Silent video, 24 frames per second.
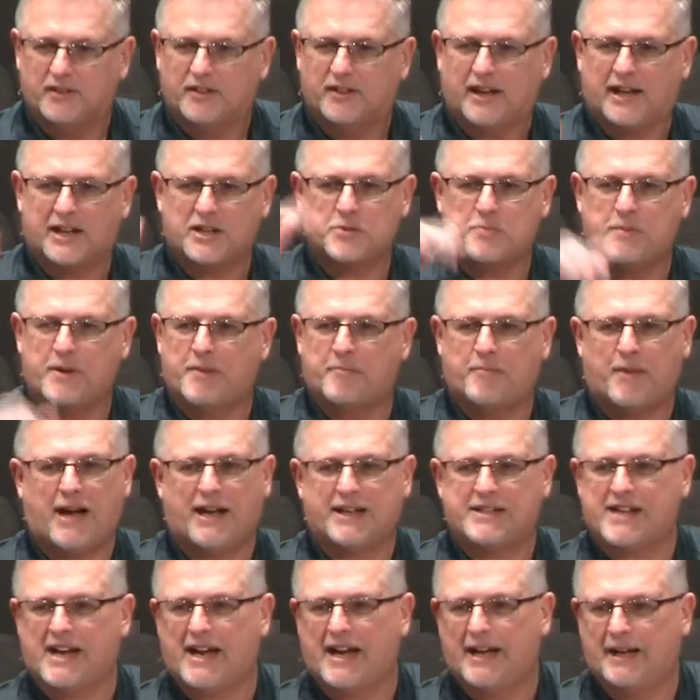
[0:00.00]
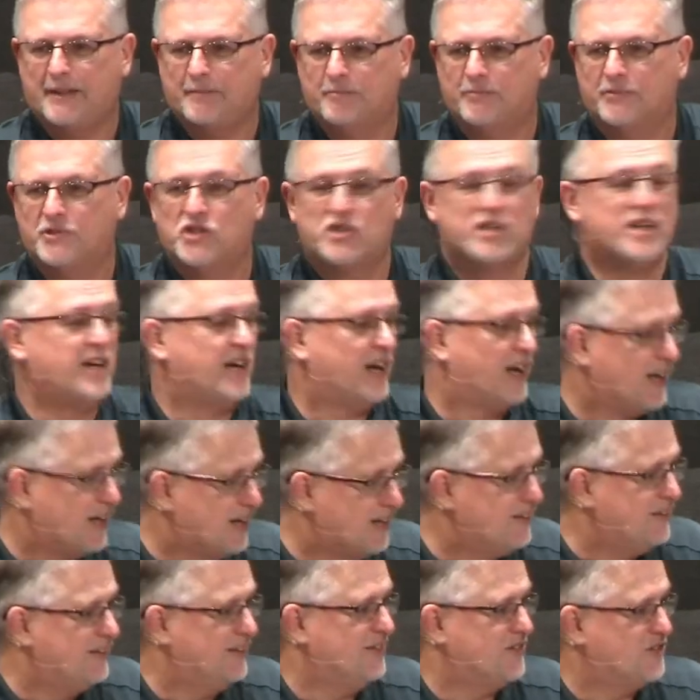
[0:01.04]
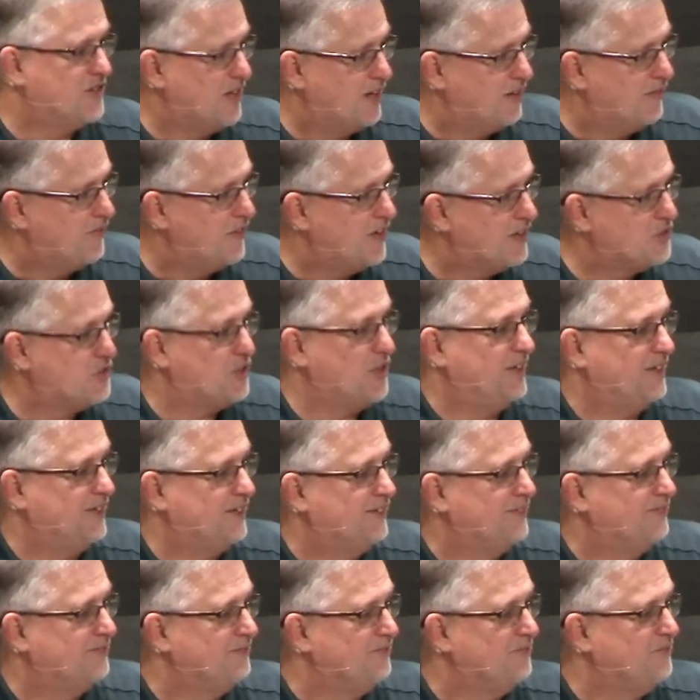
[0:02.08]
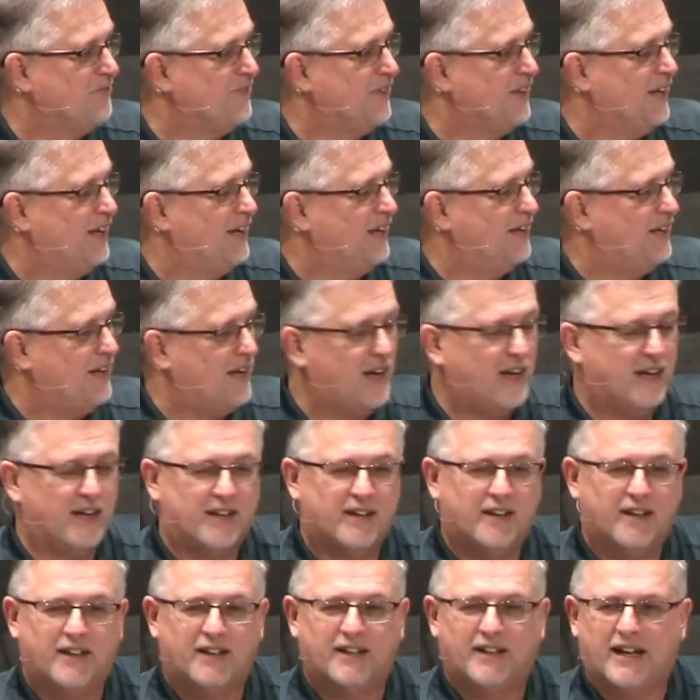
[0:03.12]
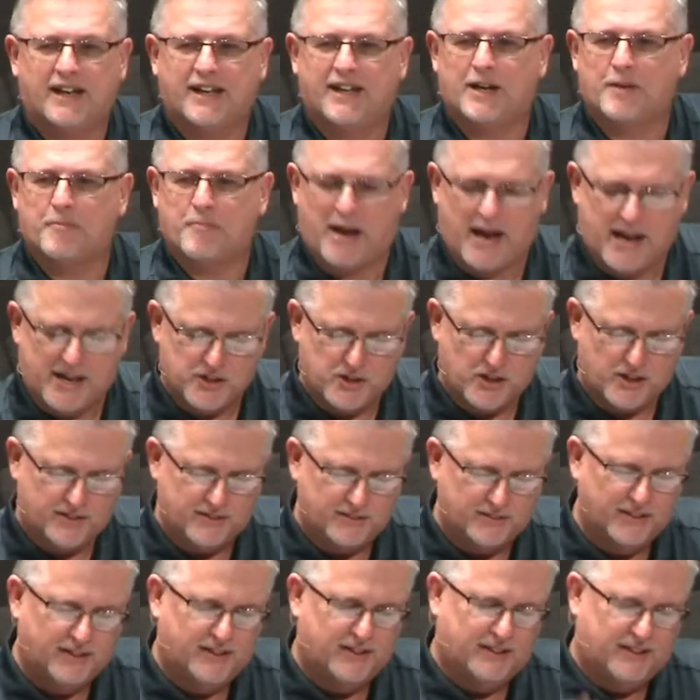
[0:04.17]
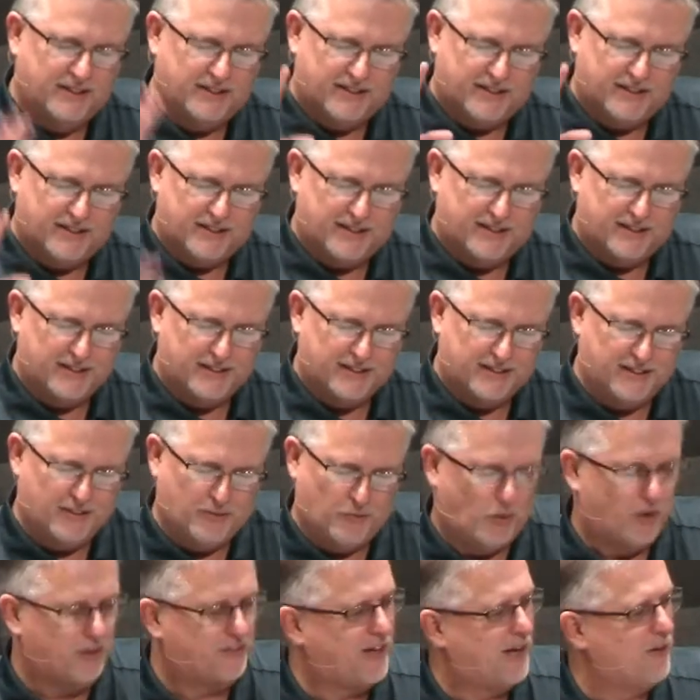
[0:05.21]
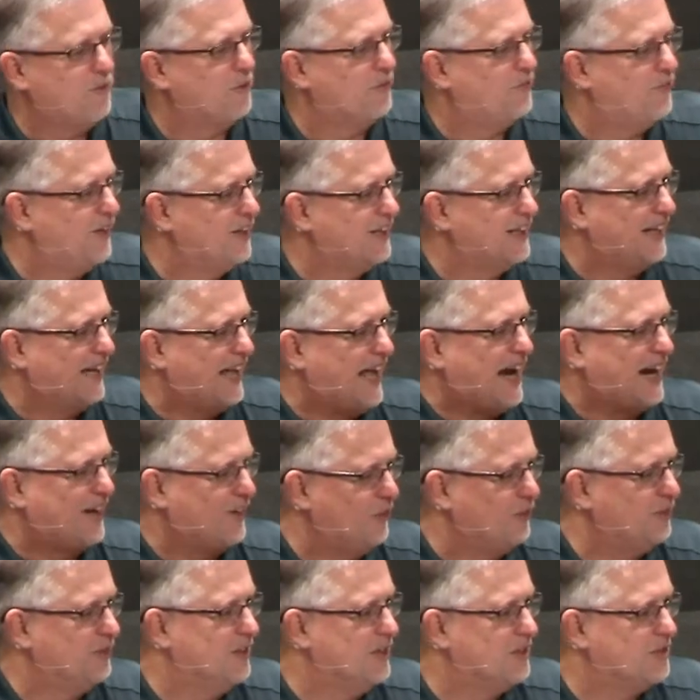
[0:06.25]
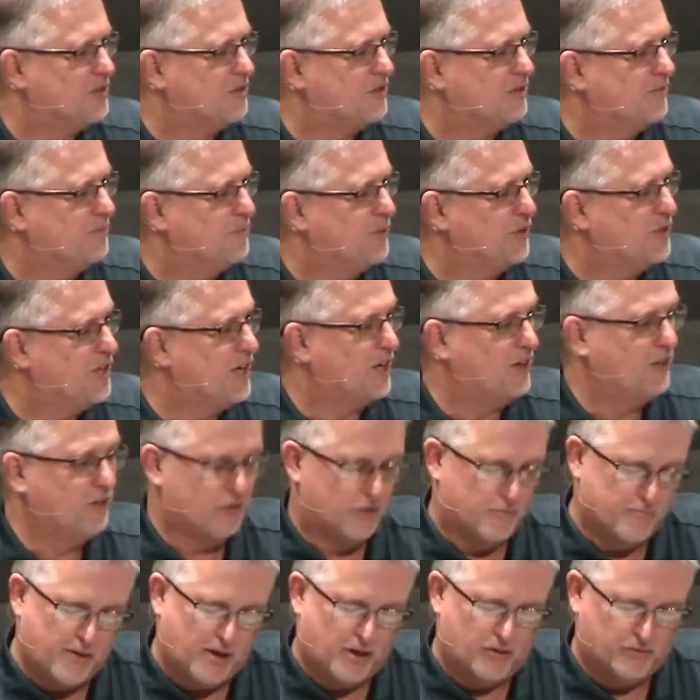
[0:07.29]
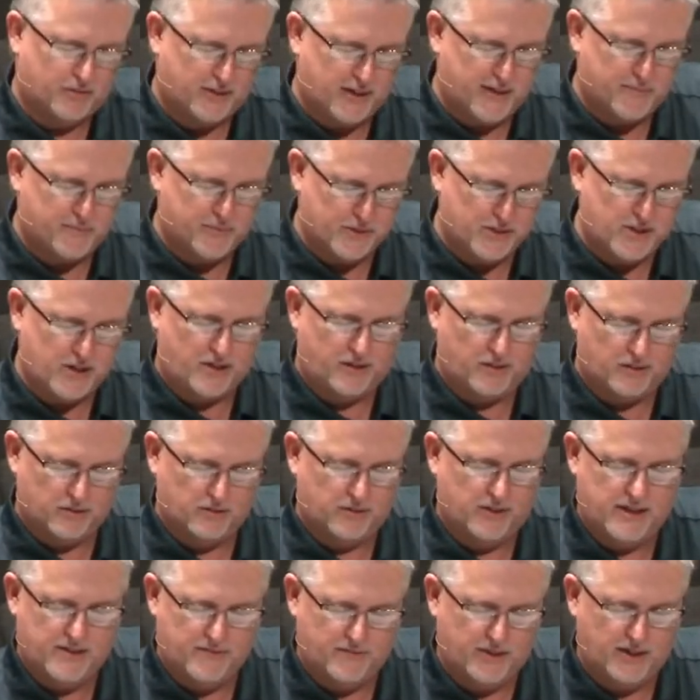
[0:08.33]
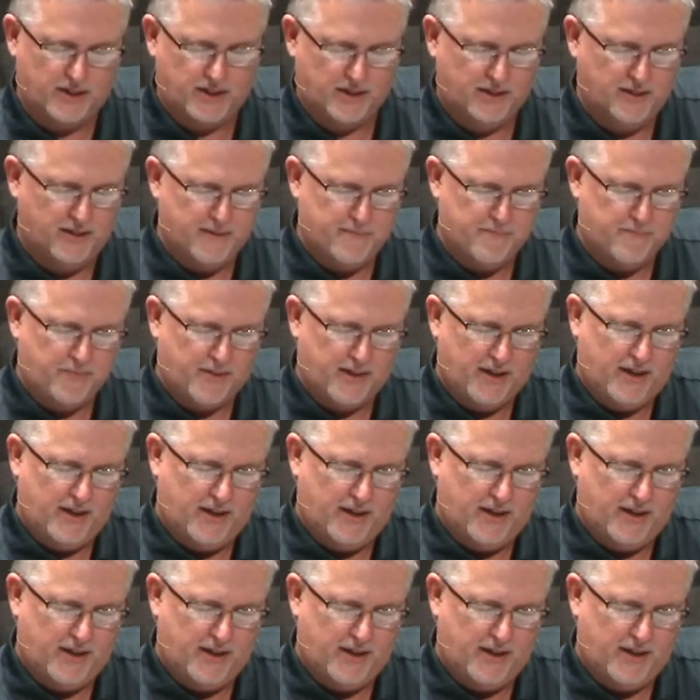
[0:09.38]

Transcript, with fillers: And I spent my time sick instead of fishing. And uh, I can imagine uh, what they were feeling like on this particular boat that particular evening.